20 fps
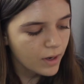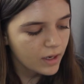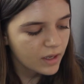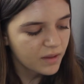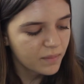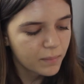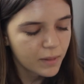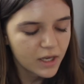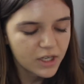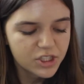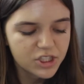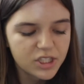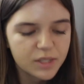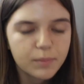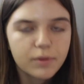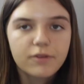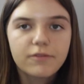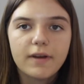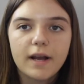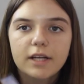and Complexion
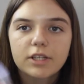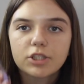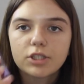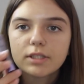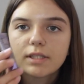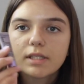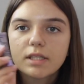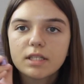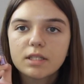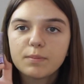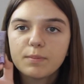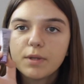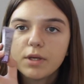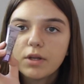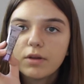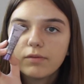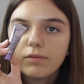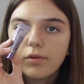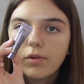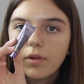Perfector. It's in this
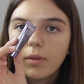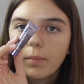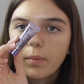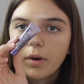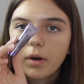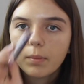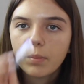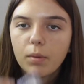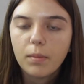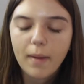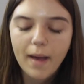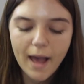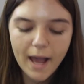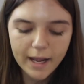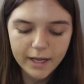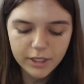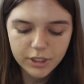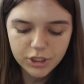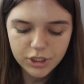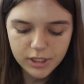beautiful purple
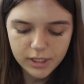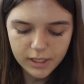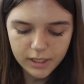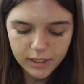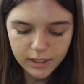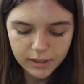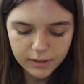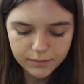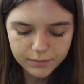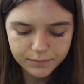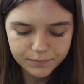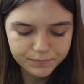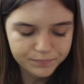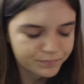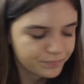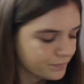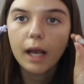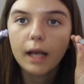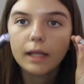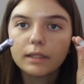packaging.
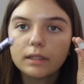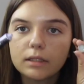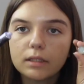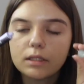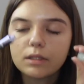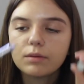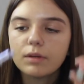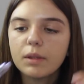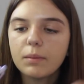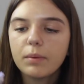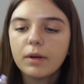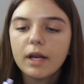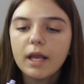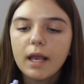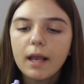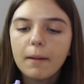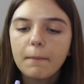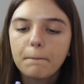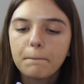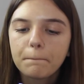It's in this really
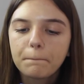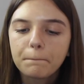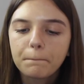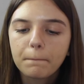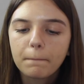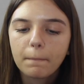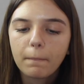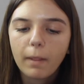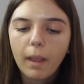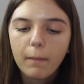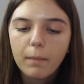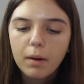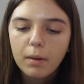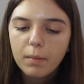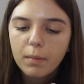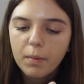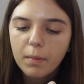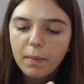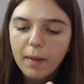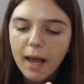pretty
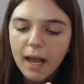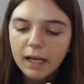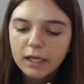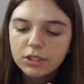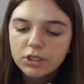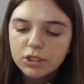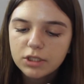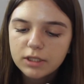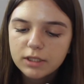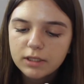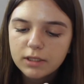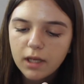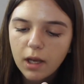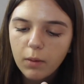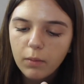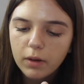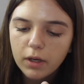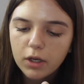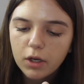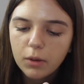purple packaging. I
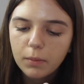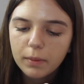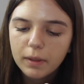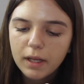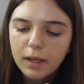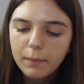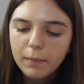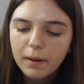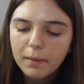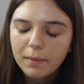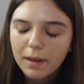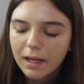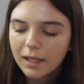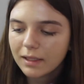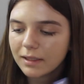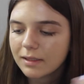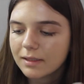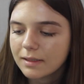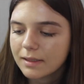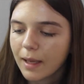want to open it, but I'm kind
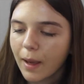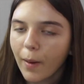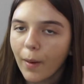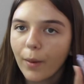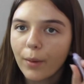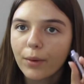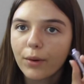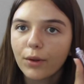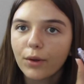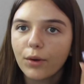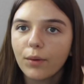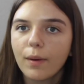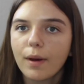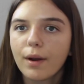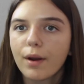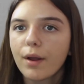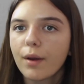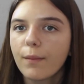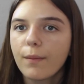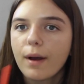of like scared too. I
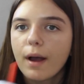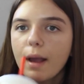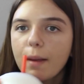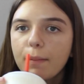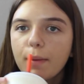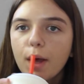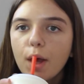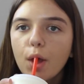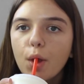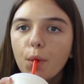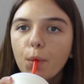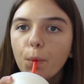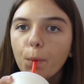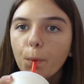don't know why, but